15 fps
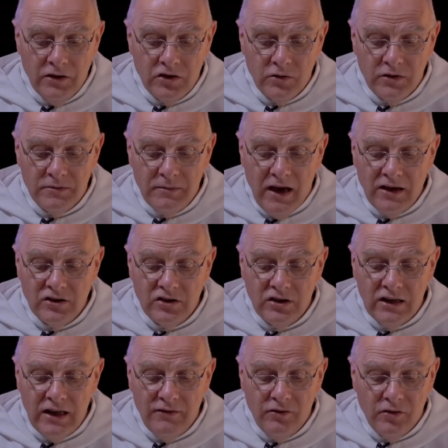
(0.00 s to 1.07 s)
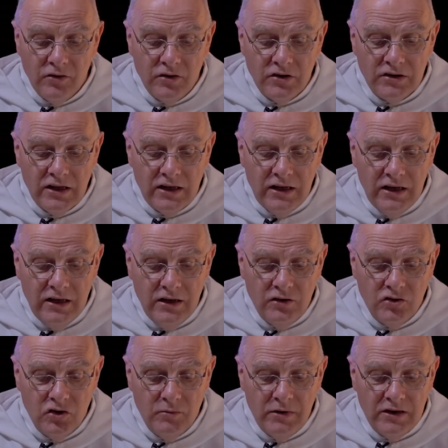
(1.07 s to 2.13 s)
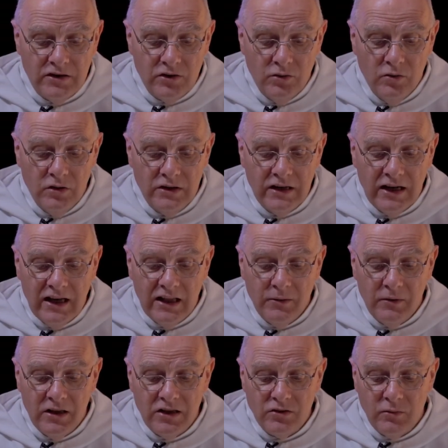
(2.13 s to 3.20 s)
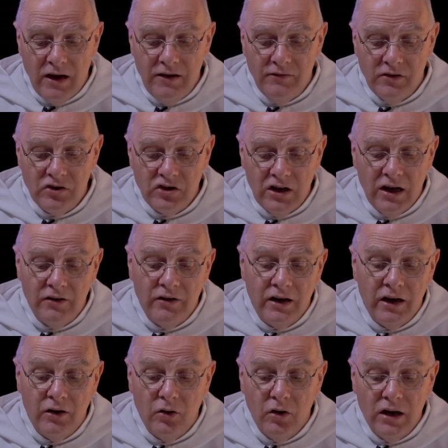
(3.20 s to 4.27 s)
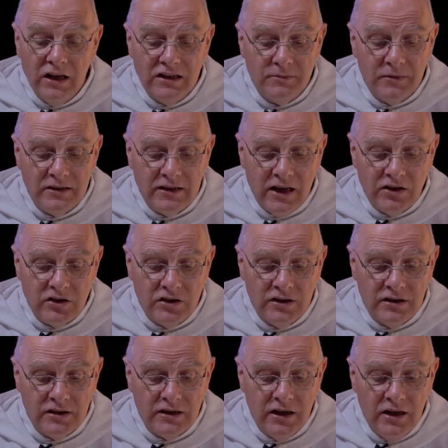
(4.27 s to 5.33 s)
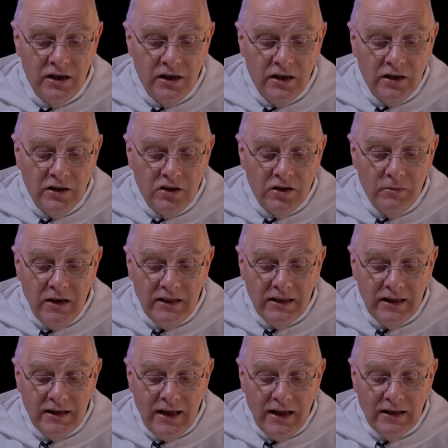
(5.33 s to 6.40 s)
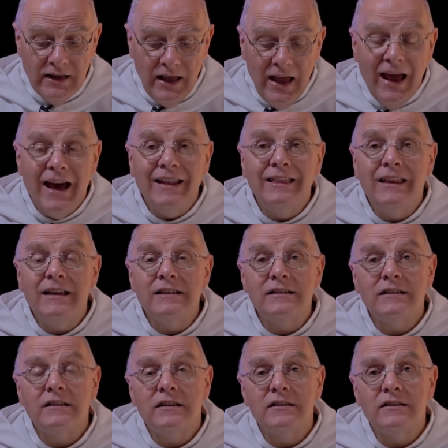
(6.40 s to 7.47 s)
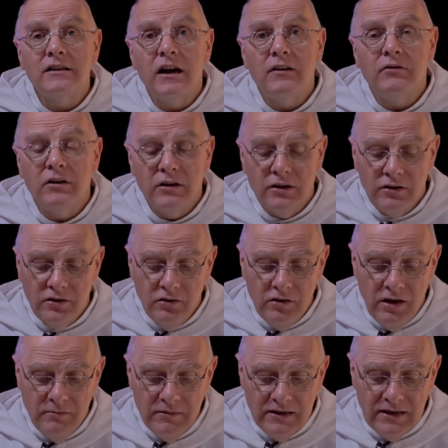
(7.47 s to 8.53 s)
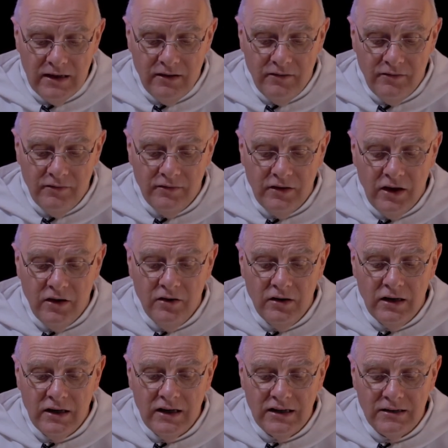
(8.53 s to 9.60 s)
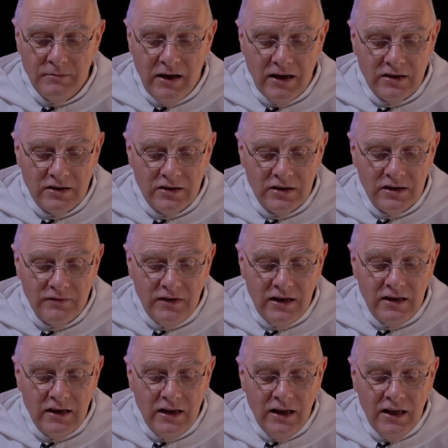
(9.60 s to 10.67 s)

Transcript: So his master gave orders that he should be sold together with his wife and children and all his possessions to meet the debt. At this, the servant threw himself down at his master's feet.